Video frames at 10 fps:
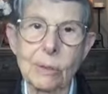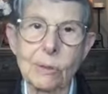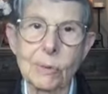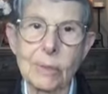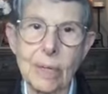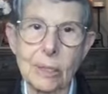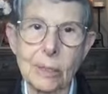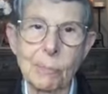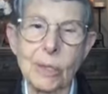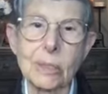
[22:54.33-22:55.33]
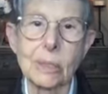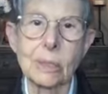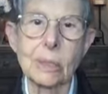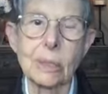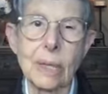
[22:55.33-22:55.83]
who was actually
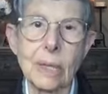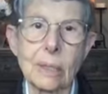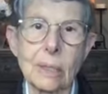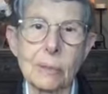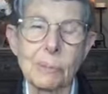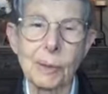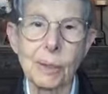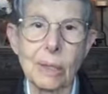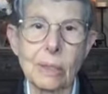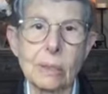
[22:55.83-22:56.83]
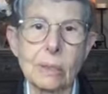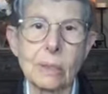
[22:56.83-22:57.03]
present in that experience.